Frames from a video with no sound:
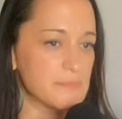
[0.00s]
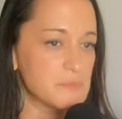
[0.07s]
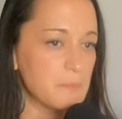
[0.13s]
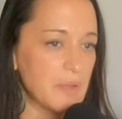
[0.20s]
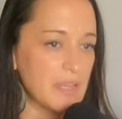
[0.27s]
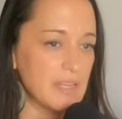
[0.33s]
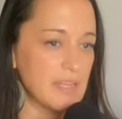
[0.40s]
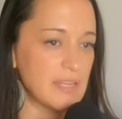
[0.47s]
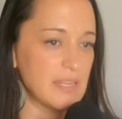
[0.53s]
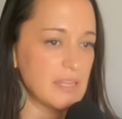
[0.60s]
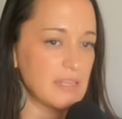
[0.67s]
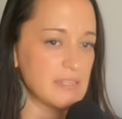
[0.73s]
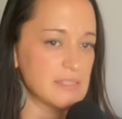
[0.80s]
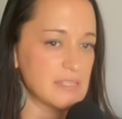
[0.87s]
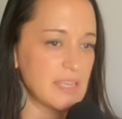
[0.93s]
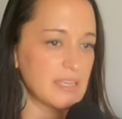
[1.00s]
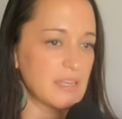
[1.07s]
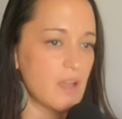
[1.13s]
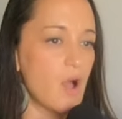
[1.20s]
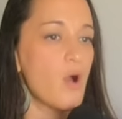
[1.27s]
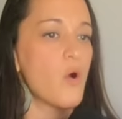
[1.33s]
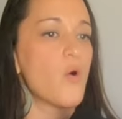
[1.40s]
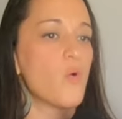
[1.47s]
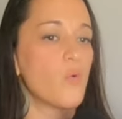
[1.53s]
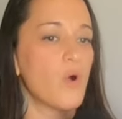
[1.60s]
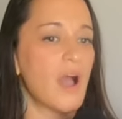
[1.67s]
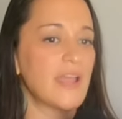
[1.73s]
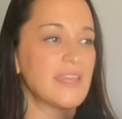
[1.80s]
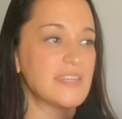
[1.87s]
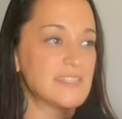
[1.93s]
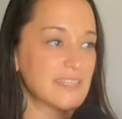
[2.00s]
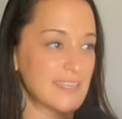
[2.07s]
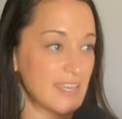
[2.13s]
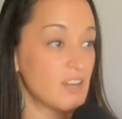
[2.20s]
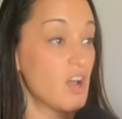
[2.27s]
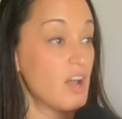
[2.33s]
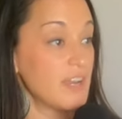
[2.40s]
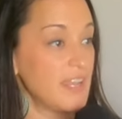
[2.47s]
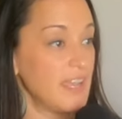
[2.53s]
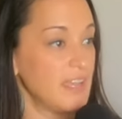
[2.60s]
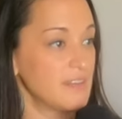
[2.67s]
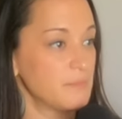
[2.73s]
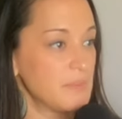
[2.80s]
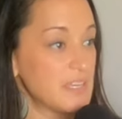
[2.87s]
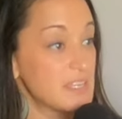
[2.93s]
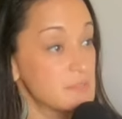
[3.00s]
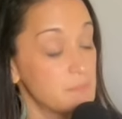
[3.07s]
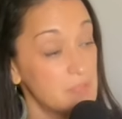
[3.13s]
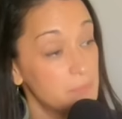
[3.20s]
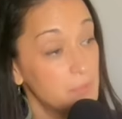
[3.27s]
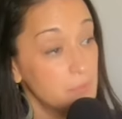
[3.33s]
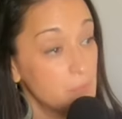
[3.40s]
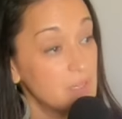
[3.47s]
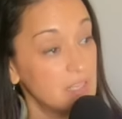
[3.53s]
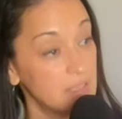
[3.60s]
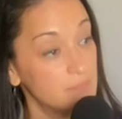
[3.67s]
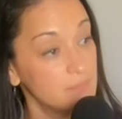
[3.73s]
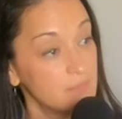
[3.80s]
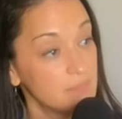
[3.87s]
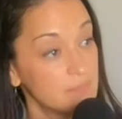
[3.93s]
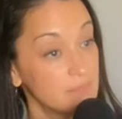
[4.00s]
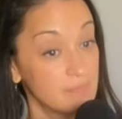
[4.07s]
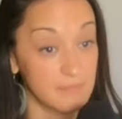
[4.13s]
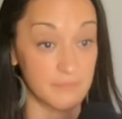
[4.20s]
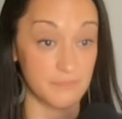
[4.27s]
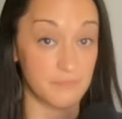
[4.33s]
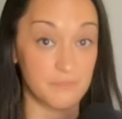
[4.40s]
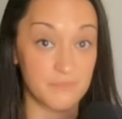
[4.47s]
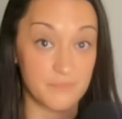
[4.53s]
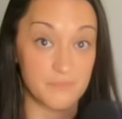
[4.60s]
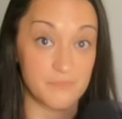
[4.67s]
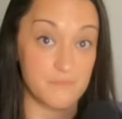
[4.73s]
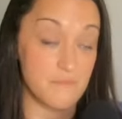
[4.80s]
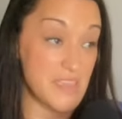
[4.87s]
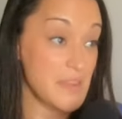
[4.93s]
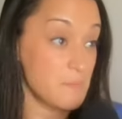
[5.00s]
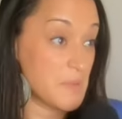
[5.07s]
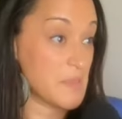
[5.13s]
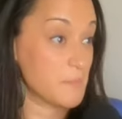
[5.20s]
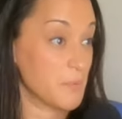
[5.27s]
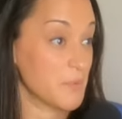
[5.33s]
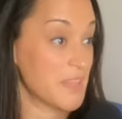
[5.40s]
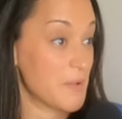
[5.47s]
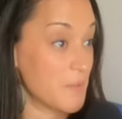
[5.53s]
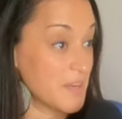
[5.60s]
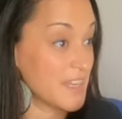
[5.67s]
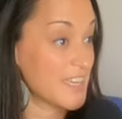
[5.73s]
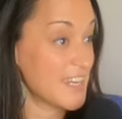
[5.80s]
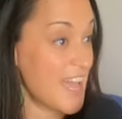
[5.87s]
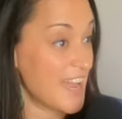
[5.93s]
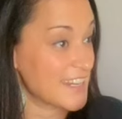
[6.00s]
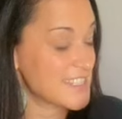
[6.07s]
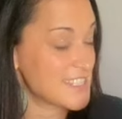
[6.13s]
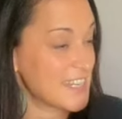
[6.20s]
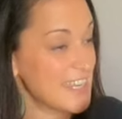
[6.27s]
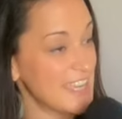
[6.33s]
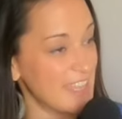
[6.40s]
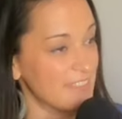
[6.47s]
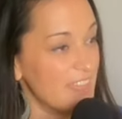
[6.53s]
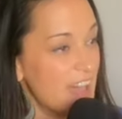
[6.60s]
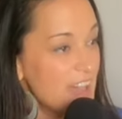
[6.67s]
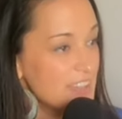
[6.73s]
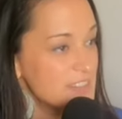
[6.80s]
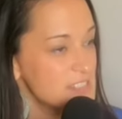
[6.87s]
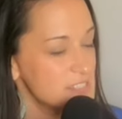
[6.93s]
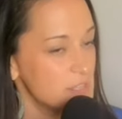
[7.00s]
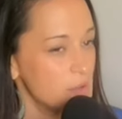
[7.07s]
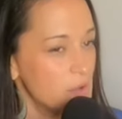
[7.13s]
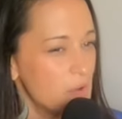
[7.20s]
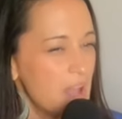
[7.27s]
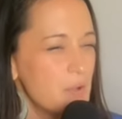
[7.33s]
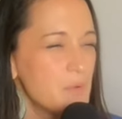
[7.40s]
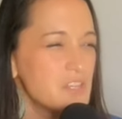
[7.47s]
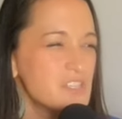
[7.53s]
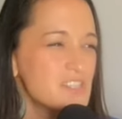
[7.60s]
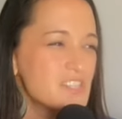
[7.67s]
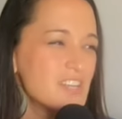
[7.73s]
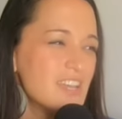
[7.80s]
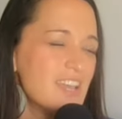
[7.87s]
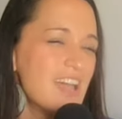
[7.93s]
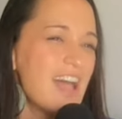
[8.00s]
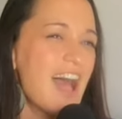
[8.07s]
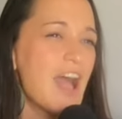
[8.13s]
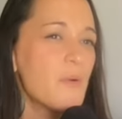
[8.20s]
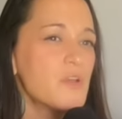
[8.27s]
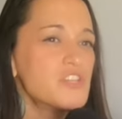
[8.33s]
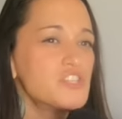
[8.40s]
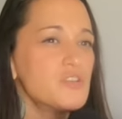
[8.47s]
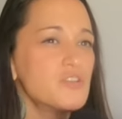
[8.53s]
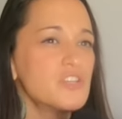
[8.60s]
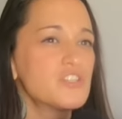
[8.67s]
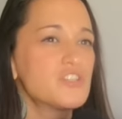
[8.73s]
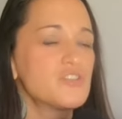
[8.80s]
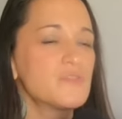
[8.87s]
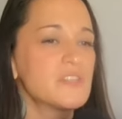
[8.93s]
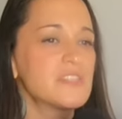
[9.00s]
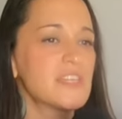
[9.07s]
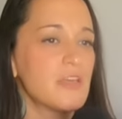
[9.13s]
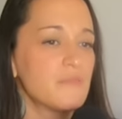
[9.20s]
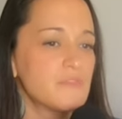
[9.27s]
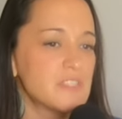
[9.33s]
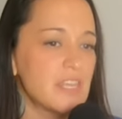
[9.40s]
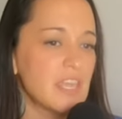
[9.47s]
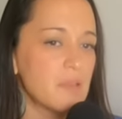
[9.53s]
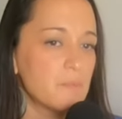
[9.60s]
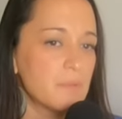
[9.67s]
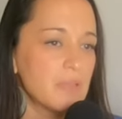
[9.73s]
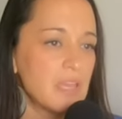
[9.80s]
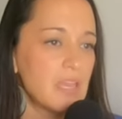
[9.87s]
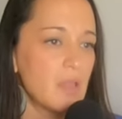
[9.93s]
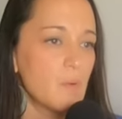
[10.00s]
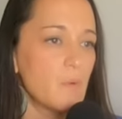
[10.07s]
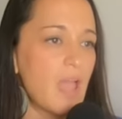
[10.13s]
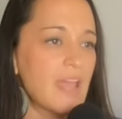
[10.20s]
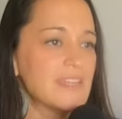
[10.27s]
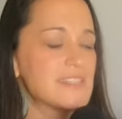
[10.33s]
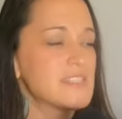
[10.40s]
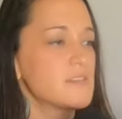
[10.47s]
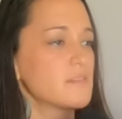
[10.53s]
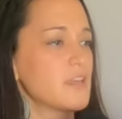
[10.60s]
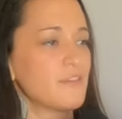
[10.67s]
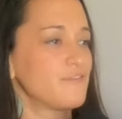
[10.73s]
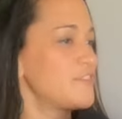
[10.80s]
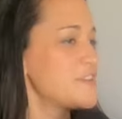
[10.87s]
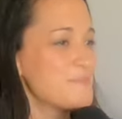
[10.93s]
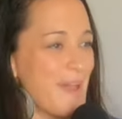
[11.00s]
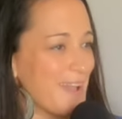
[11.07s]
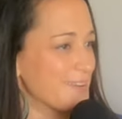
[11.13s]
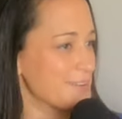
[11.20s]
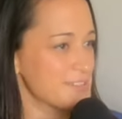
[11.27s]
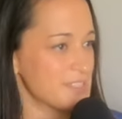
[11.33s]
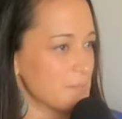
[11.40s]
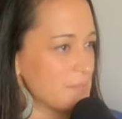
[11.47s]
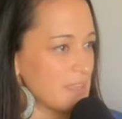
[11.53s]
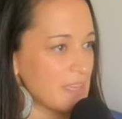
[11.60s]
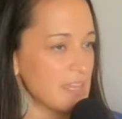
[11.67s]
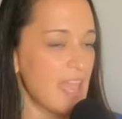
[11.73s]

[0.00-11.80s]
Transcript: but it, it's like, oh, I need to get on it because people want to meet people. They want to connect. And yeah, I get yeah. that. So I wish I wish you could do a self-tape and still get feedback or something. And